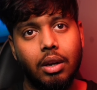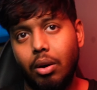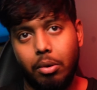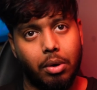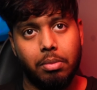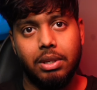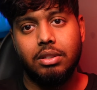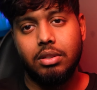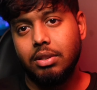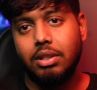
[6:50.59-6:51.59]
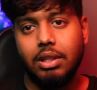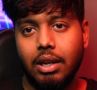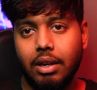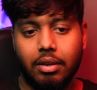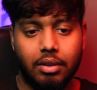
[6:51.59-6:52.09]
or probably it's just
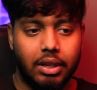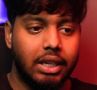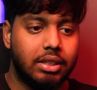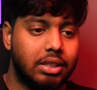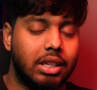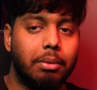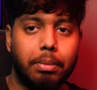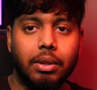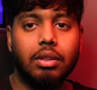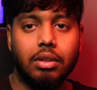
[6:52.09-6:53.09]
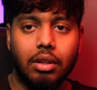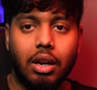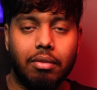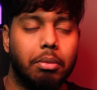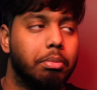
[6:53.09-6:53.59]
their next step in the
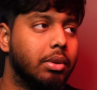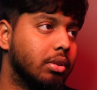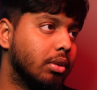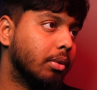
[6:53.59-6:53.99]
development.